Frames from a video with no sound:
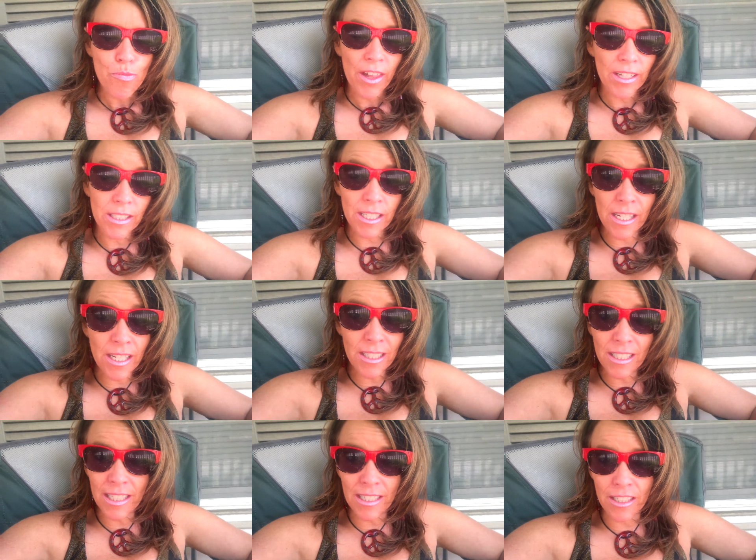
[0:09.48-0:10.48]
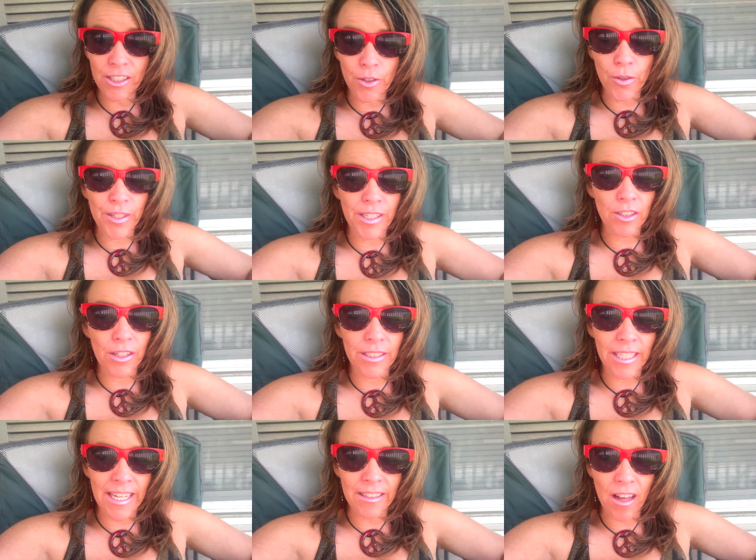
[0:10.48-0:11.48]
because he is, a, you know, he's on
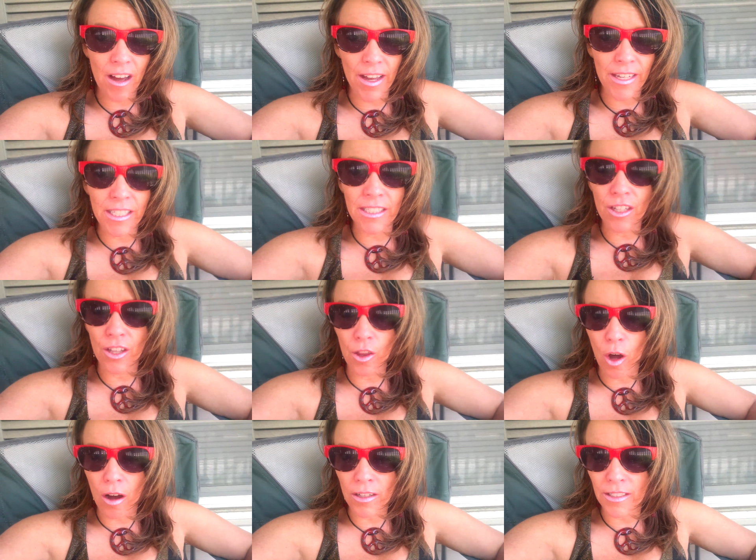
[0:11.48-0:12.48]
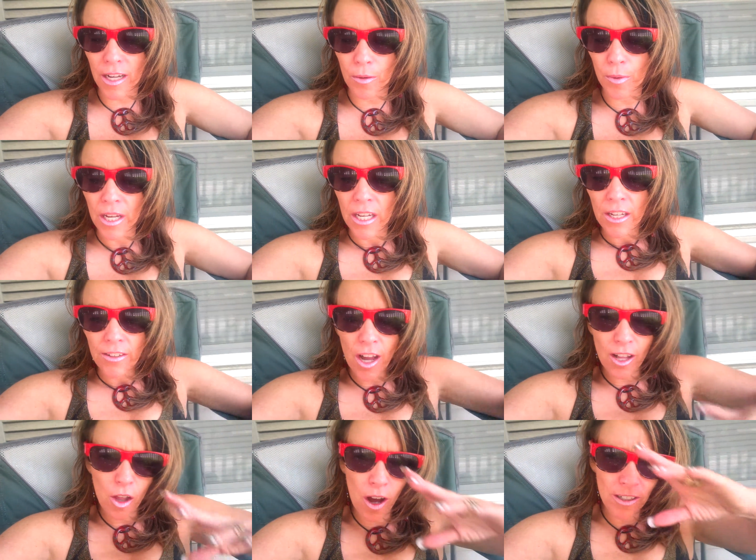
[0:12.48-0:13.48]
Dateline, he's on Locked Up,
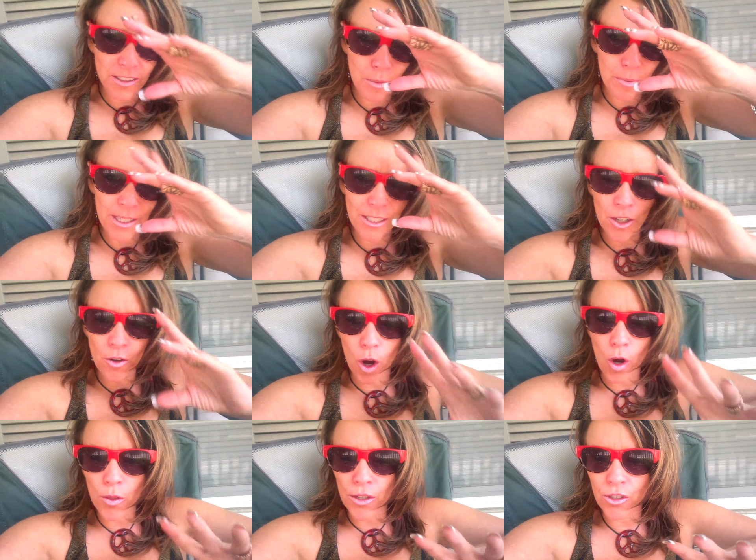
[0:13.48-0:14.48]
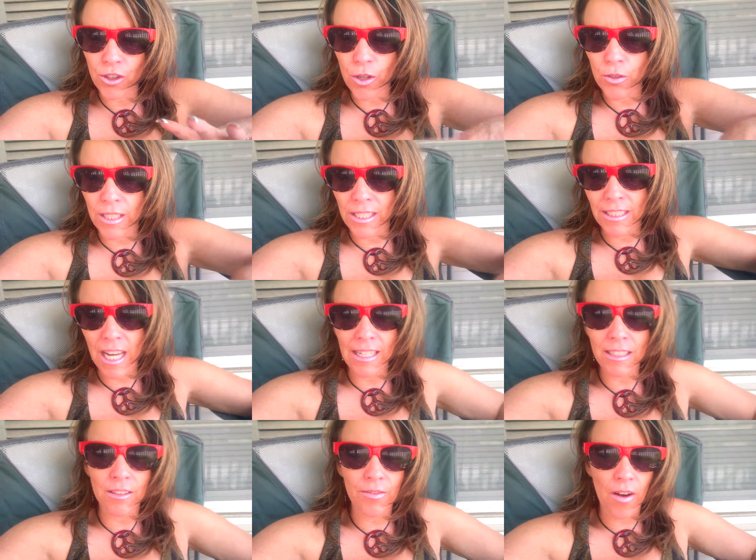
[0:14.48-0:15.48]
not Locked Up, he's on all the shows. He
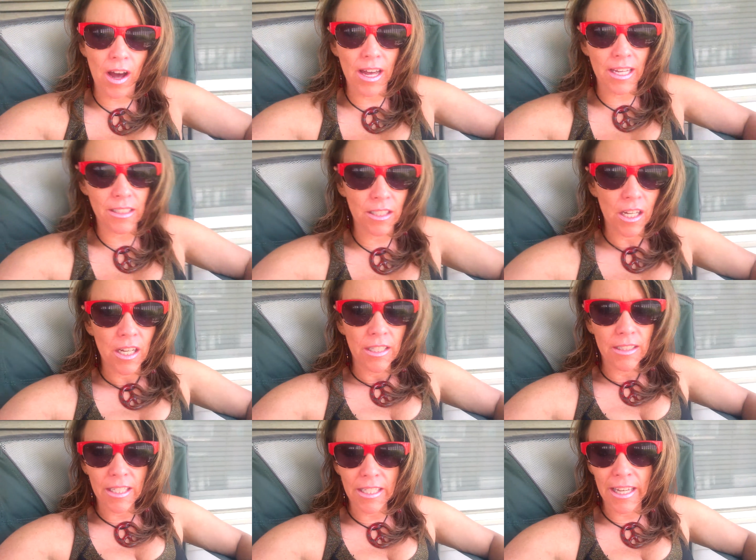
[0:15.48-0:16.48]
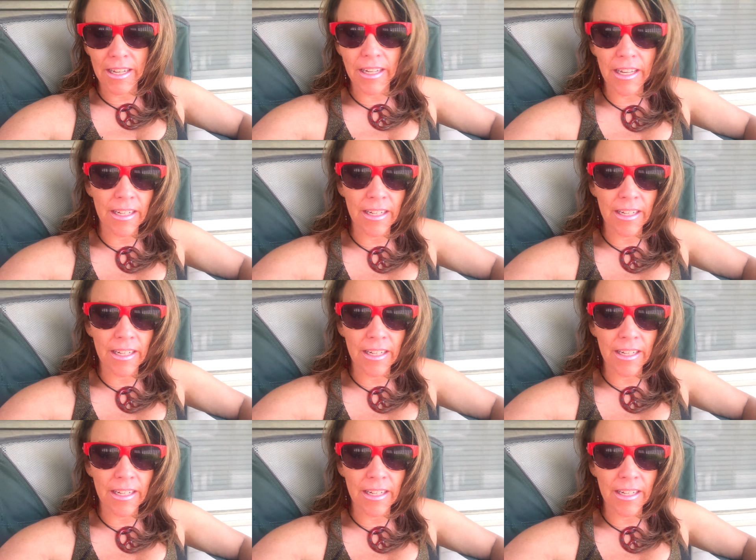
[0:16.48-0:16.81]
testifies to get